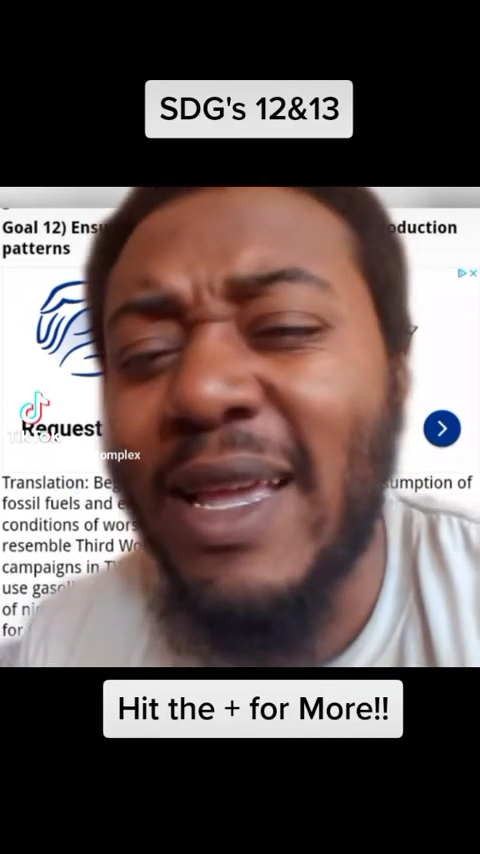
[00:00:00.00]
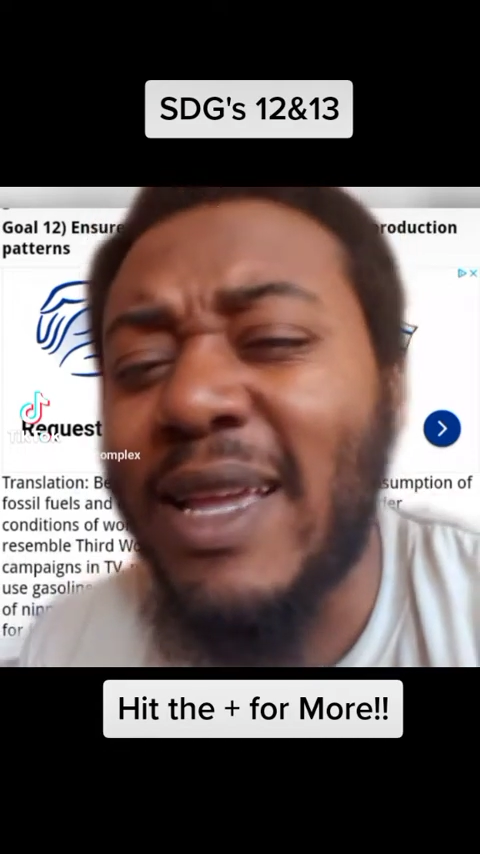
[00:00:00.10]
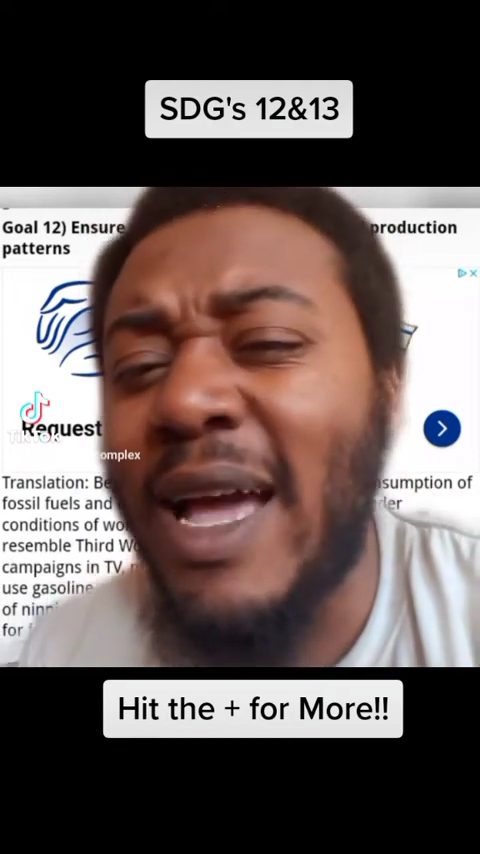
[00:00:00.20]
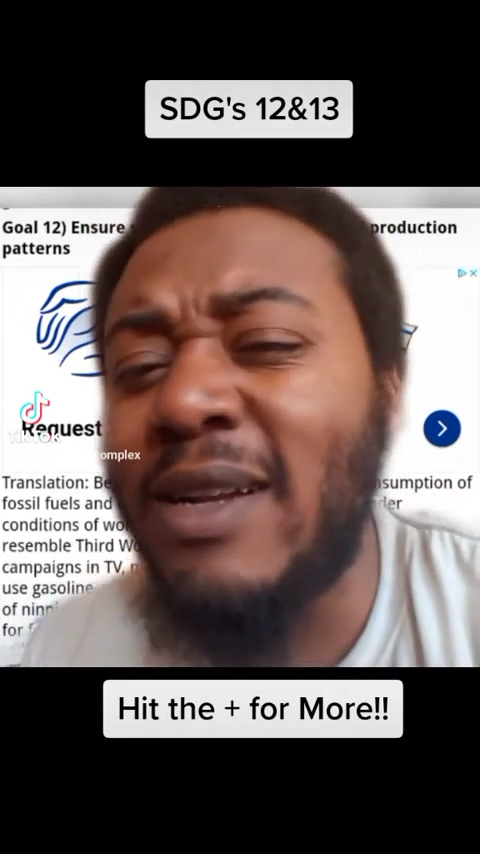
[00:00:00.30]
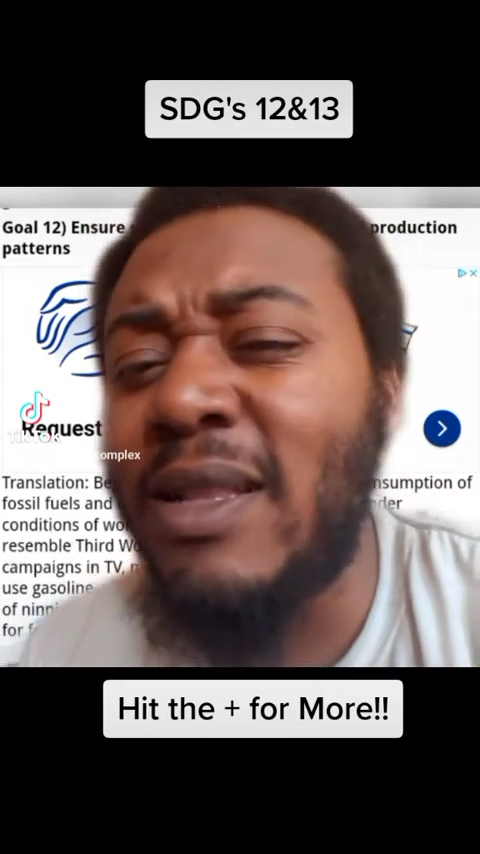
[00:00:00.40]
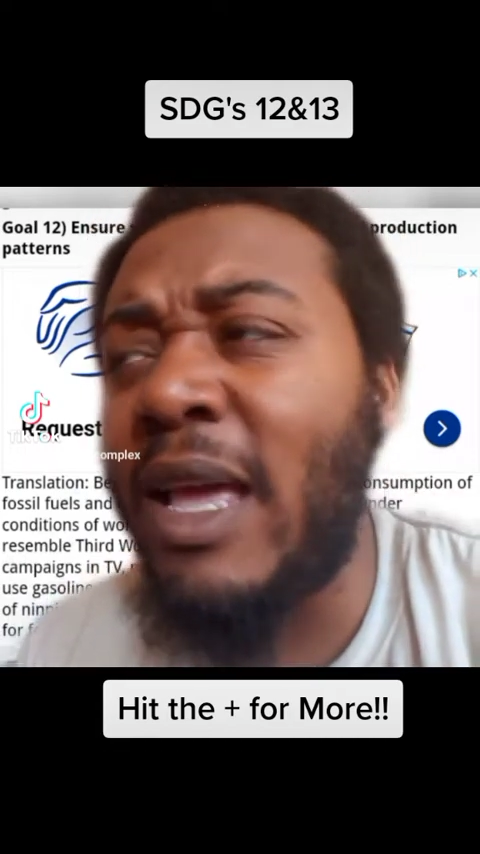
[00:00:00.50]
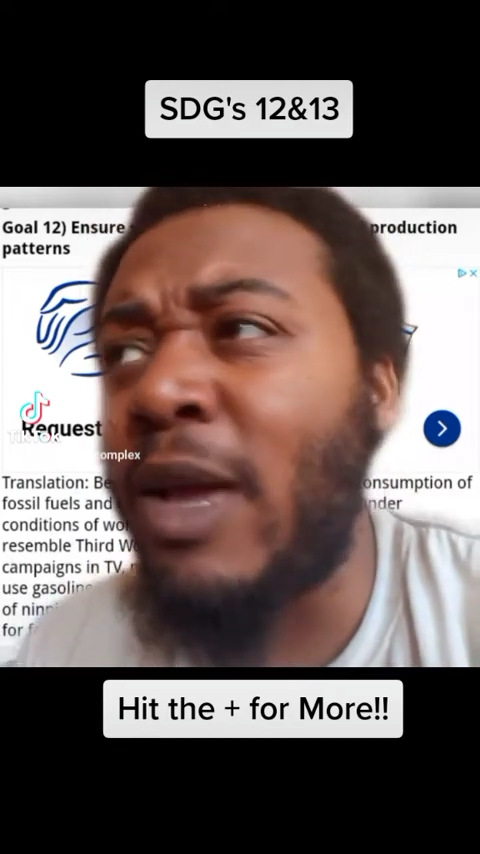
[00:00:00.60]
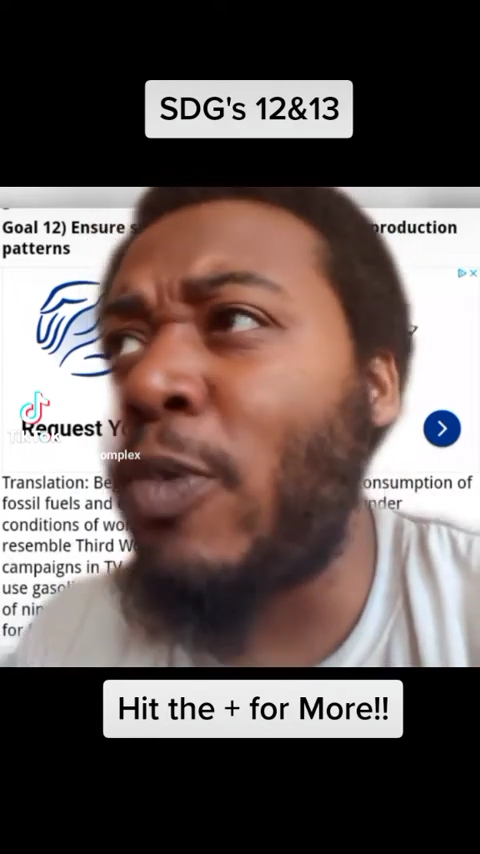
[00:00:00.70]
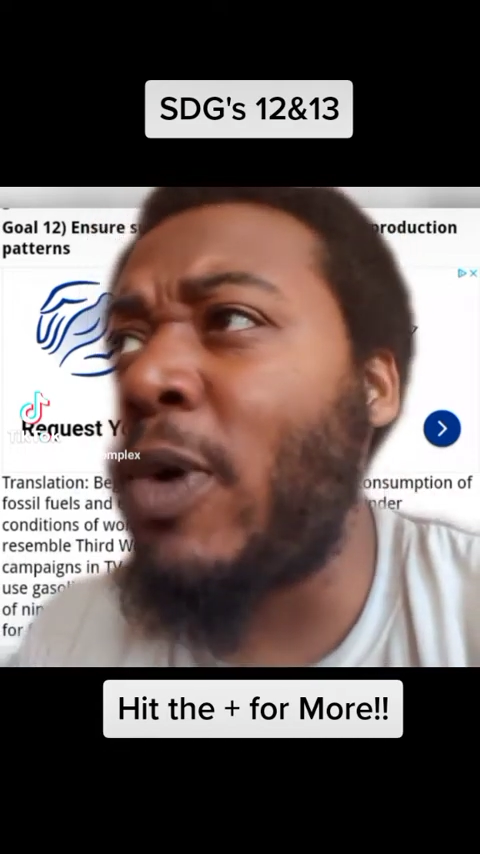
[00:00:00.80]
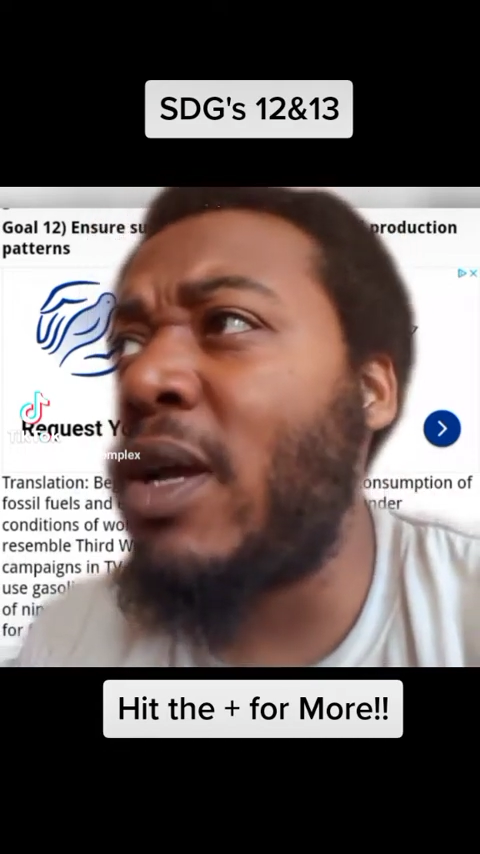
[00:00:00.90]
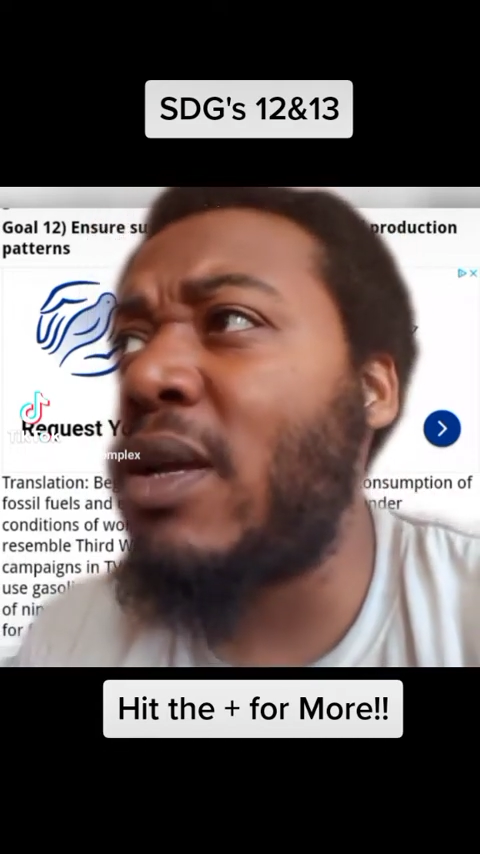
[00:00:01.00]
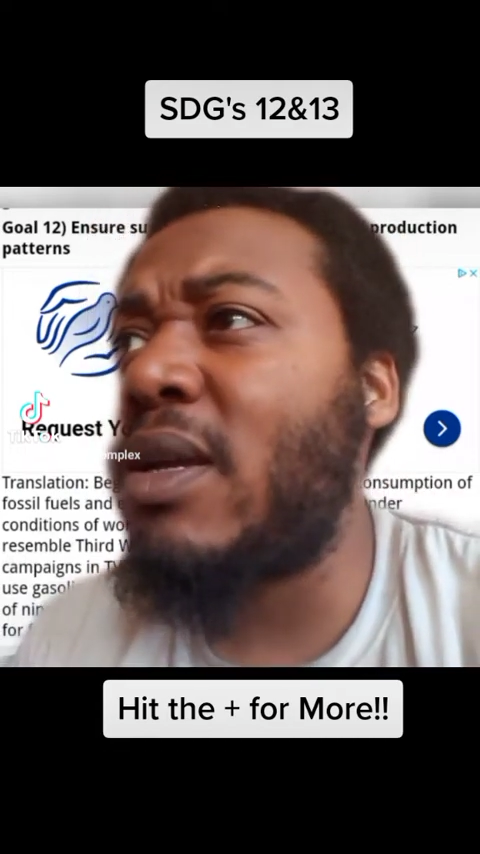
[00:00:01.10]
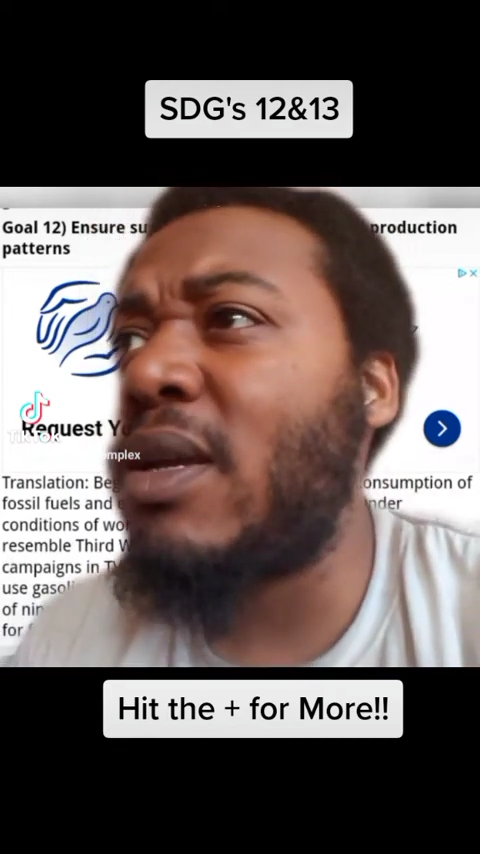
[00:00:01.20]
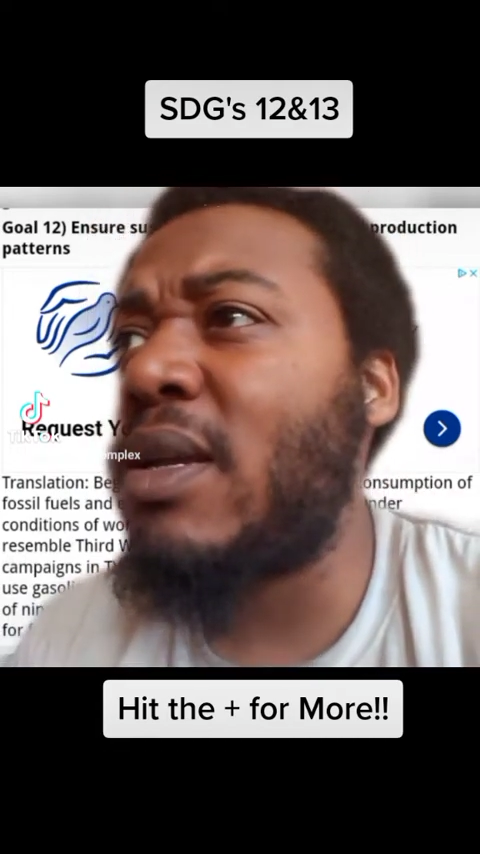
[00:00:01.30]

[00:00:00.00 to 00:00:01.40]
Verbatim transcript: kind of like what